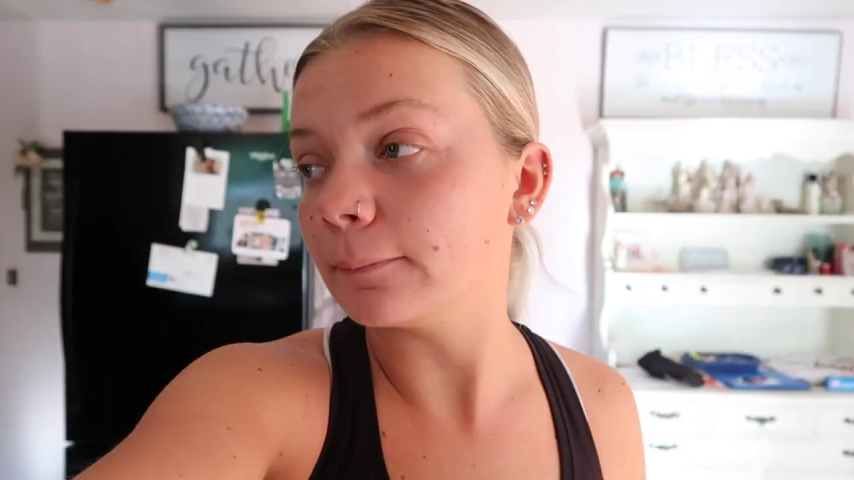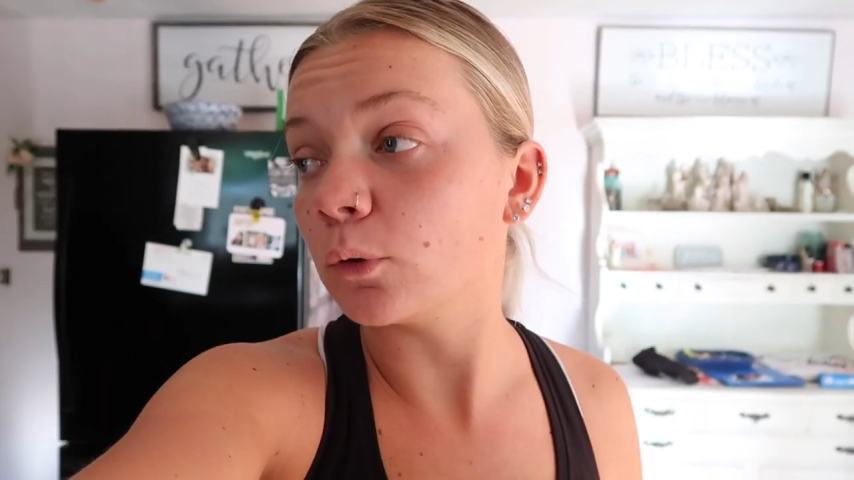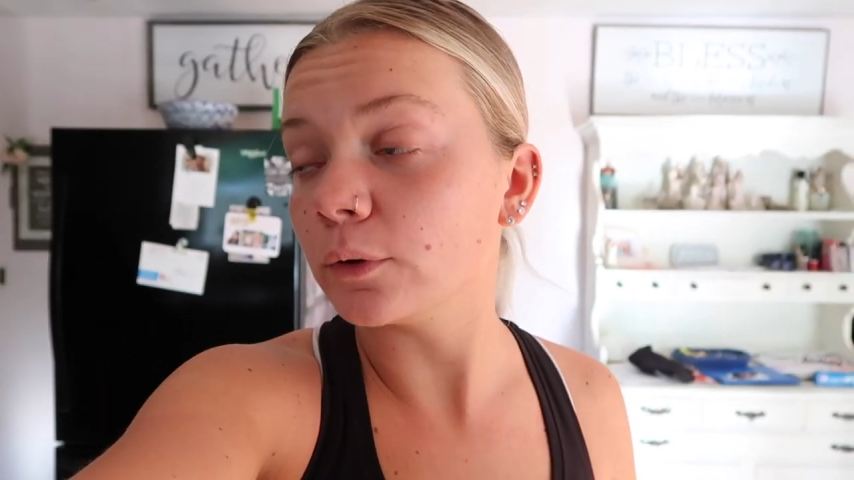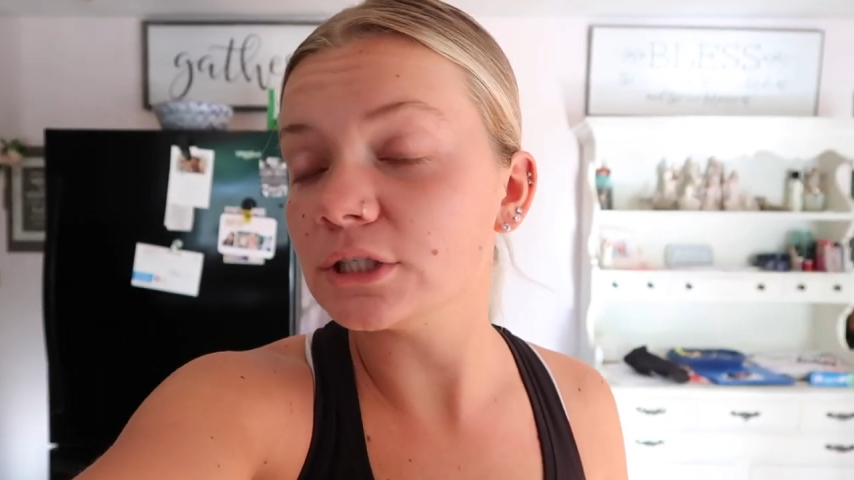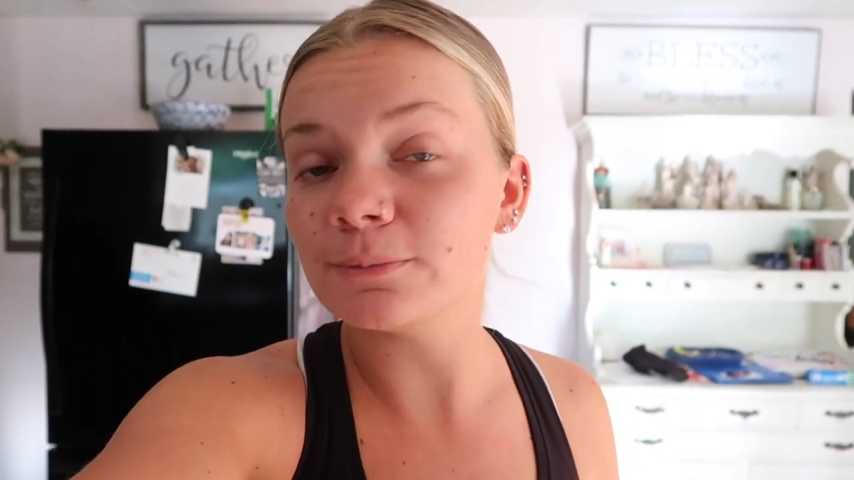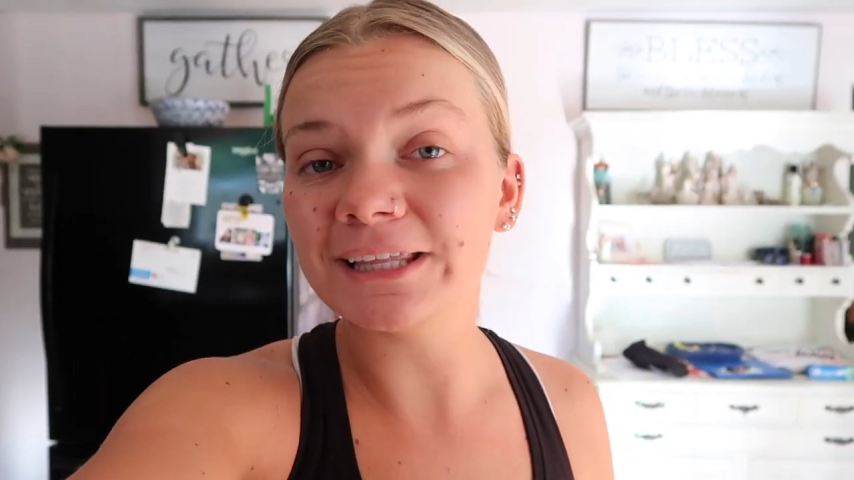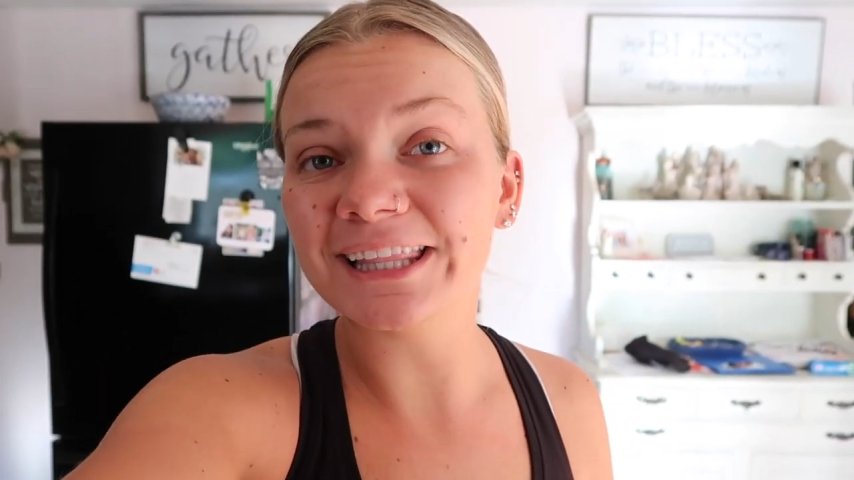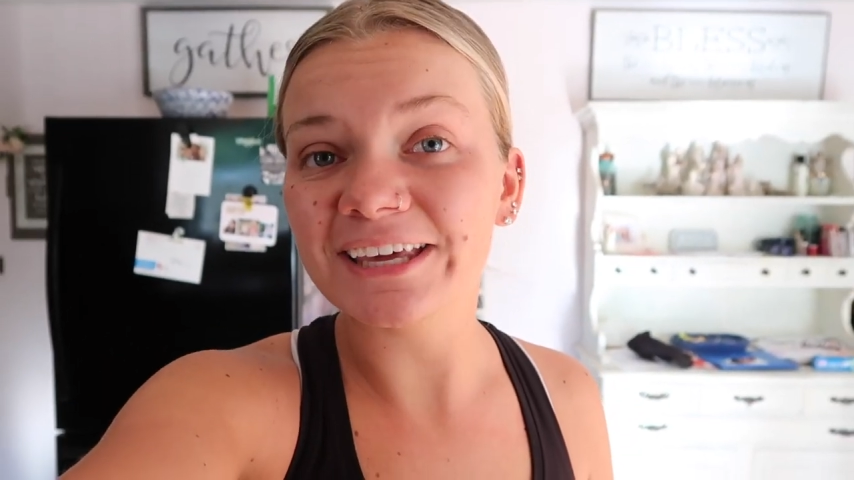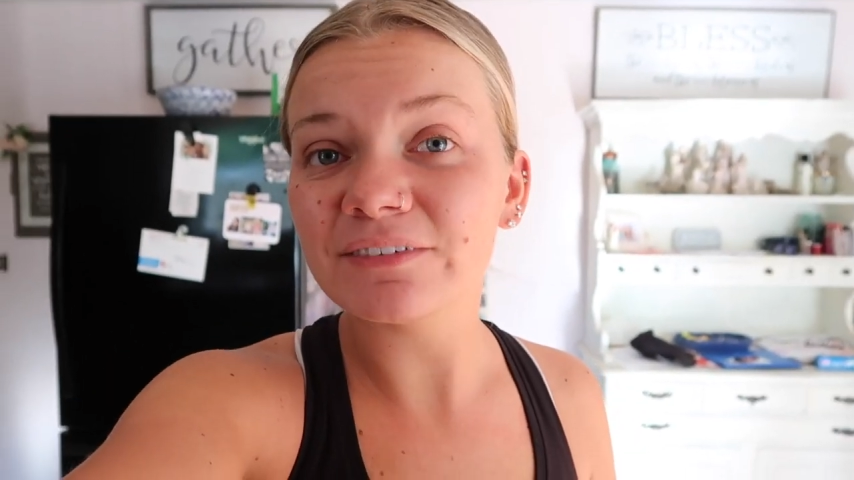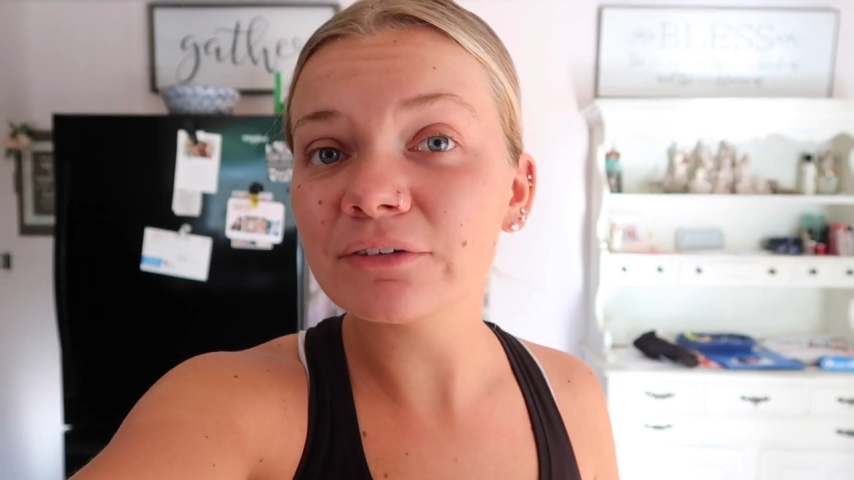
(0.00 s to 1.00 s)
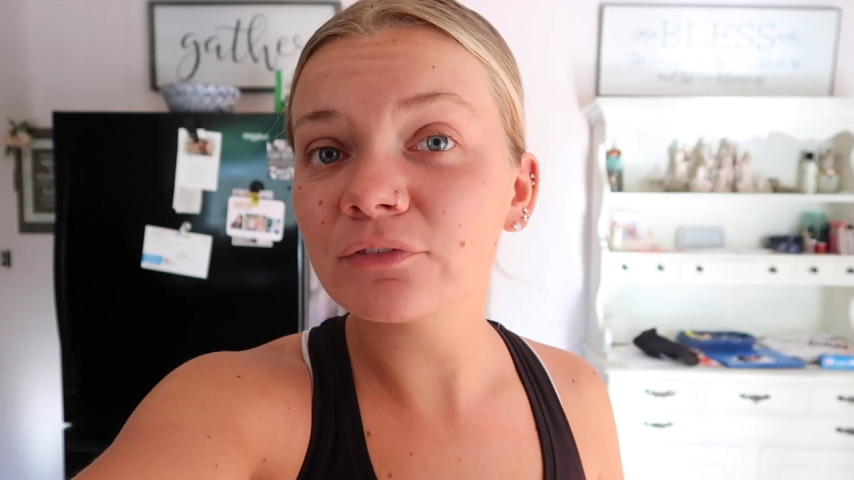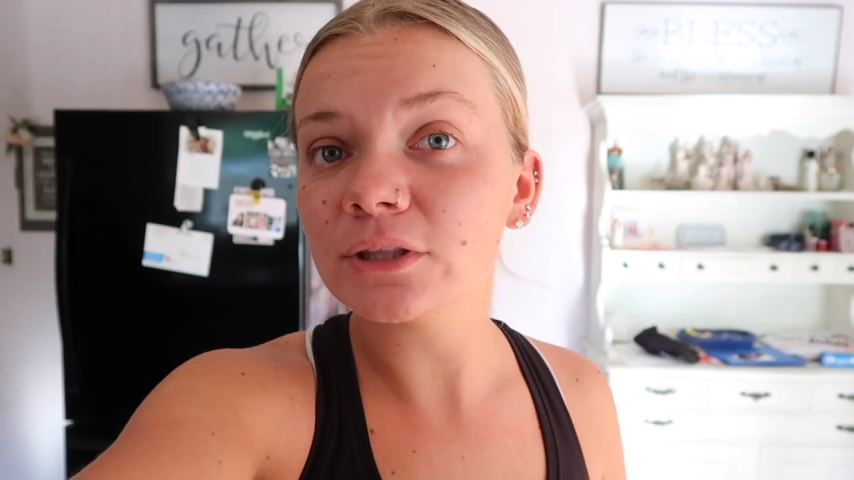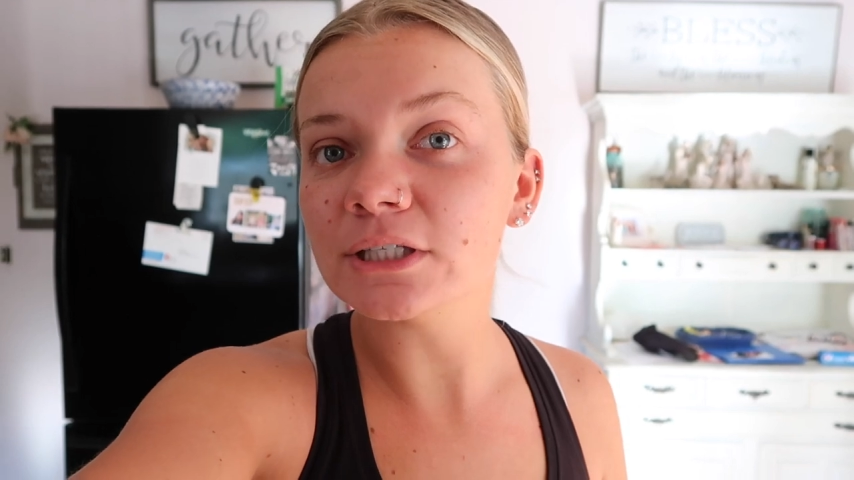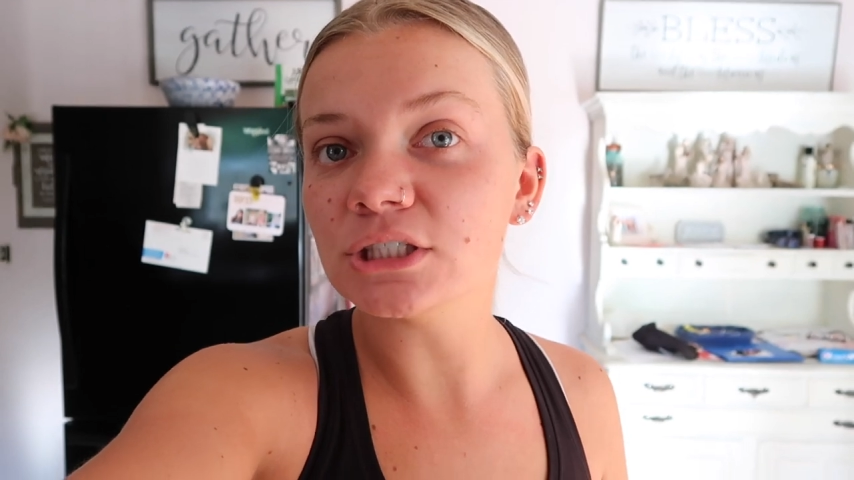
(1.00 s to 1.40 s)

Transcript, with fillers: I'm going to be leaving for the